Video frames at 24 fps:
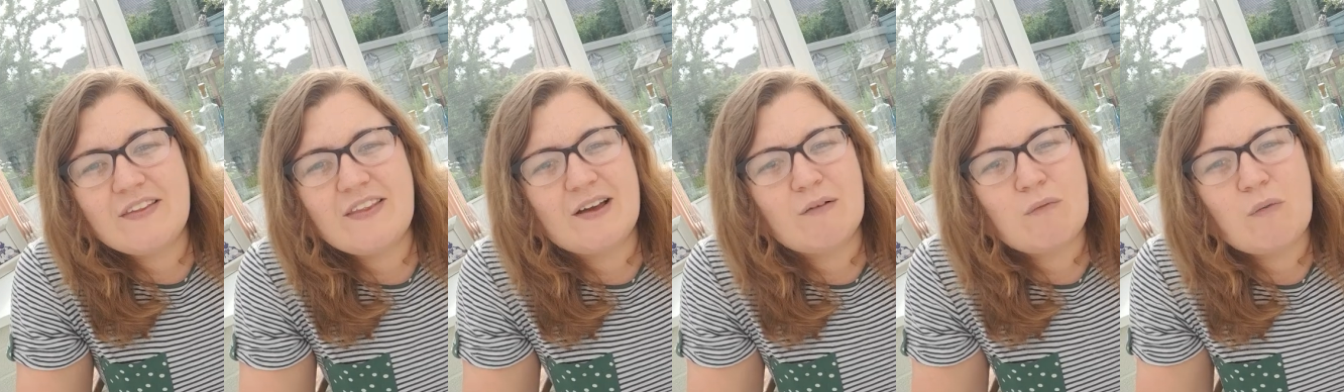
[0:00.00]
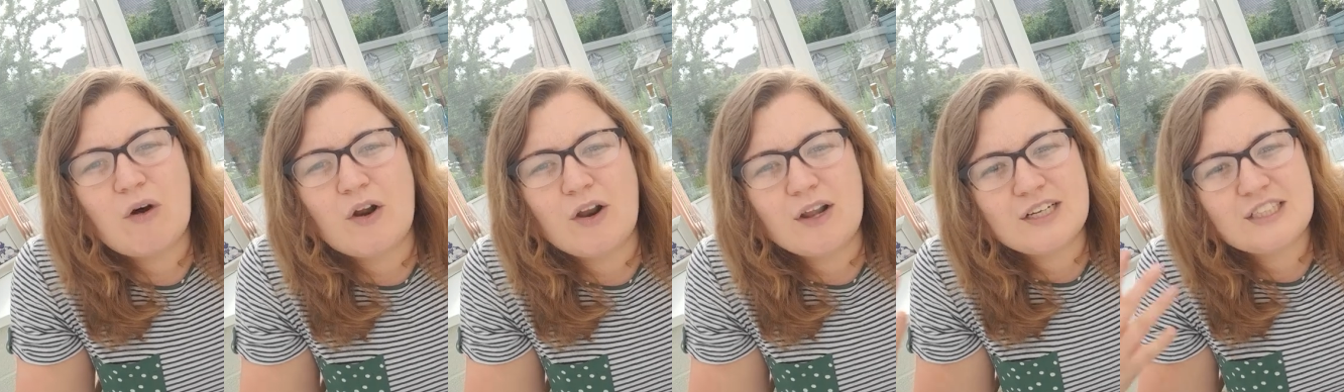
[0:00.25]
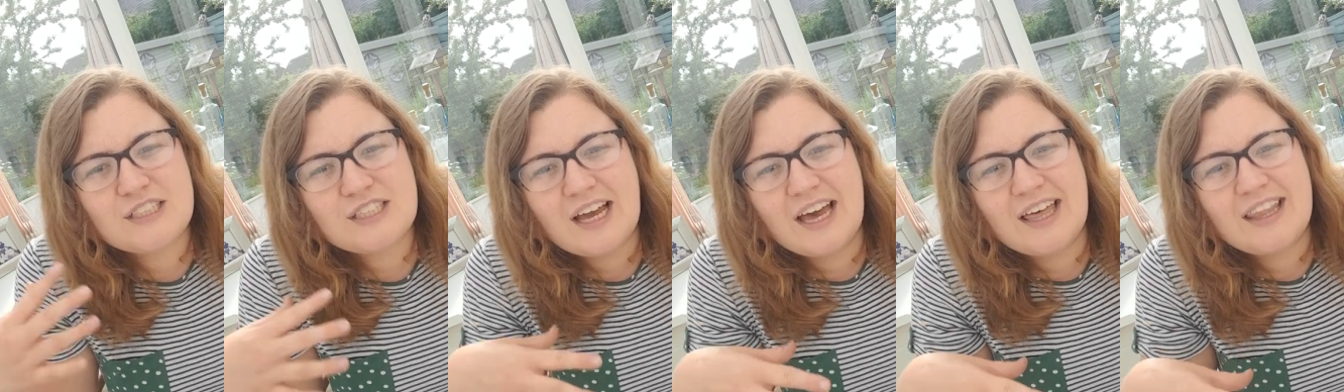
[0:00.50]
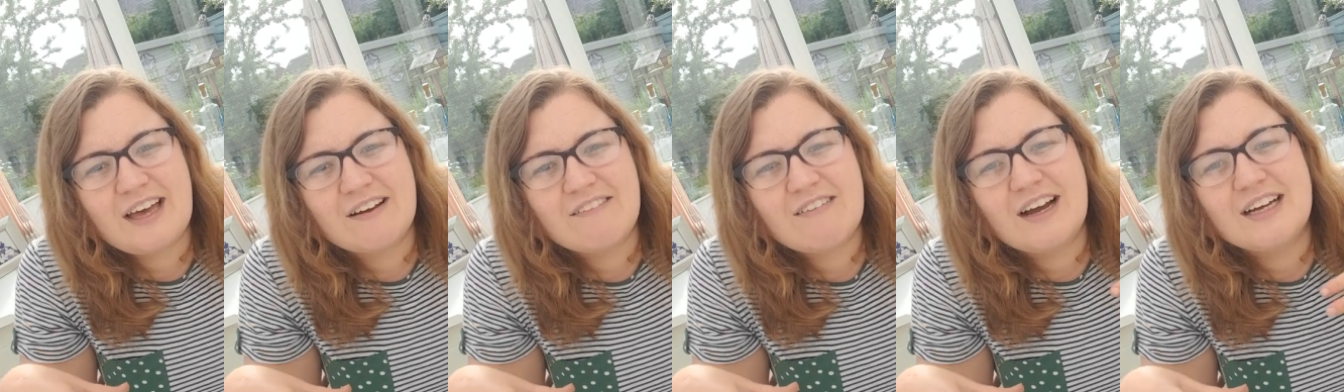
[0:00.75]
They want to
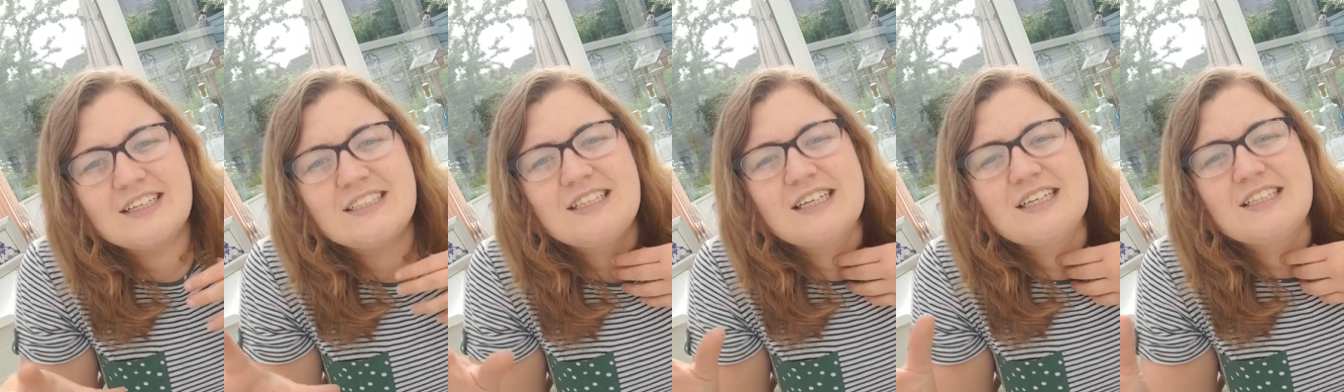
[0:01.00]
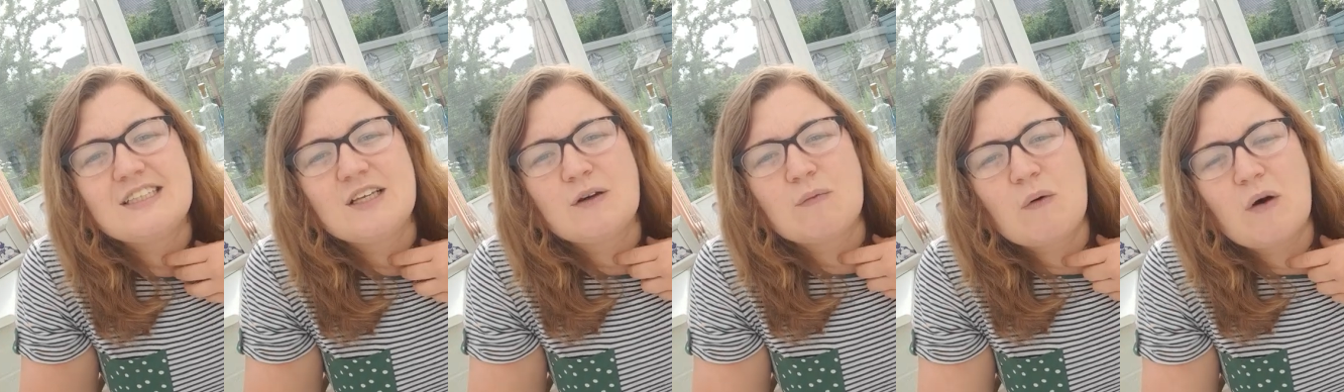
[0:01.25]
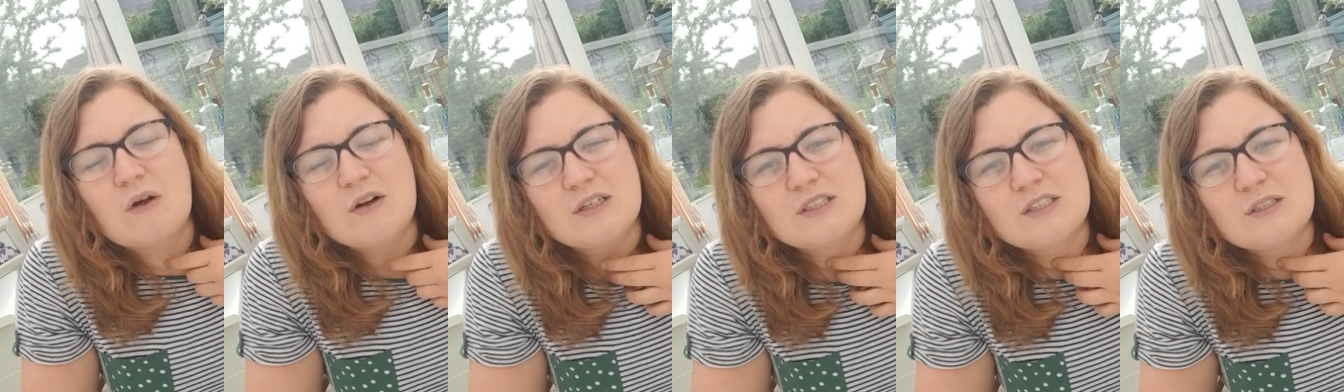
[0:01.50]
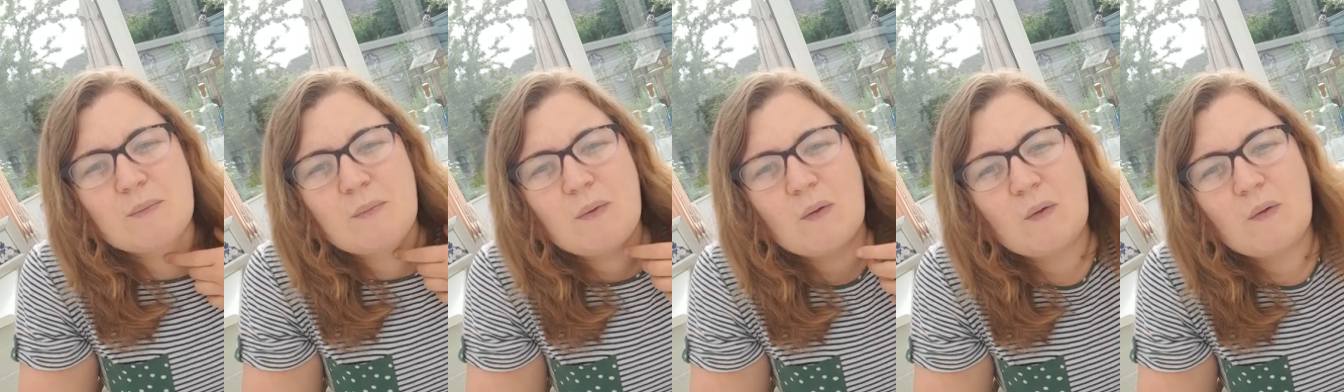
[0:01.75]
share their ideas, they want to
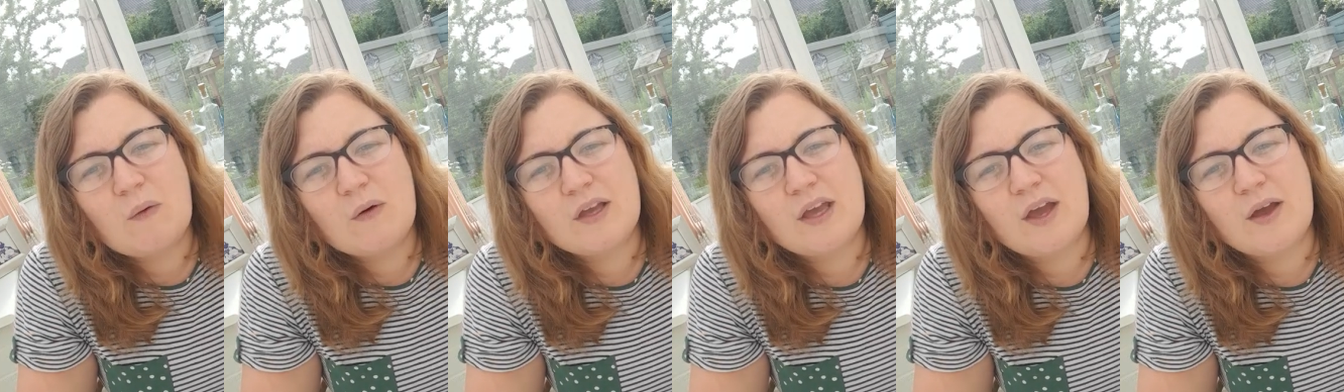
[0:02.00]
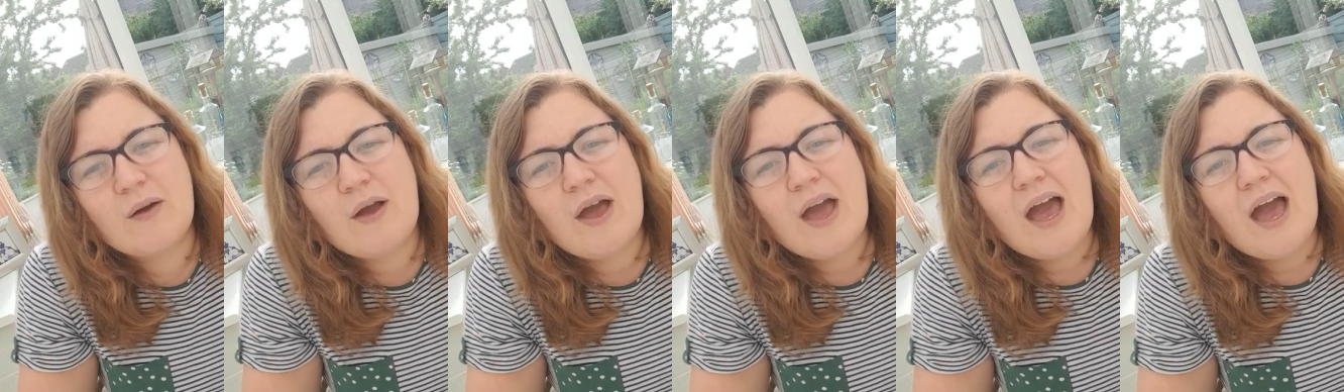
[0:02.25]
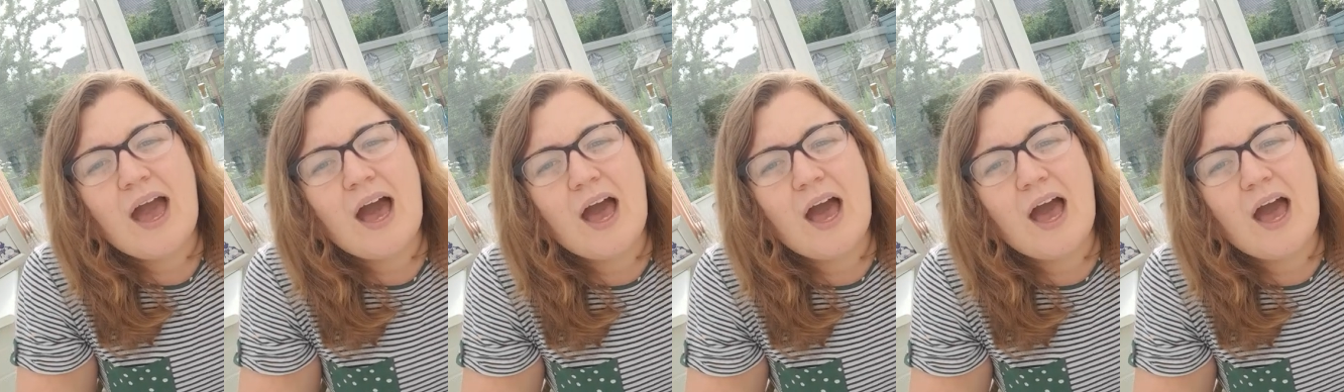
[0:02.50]
support you.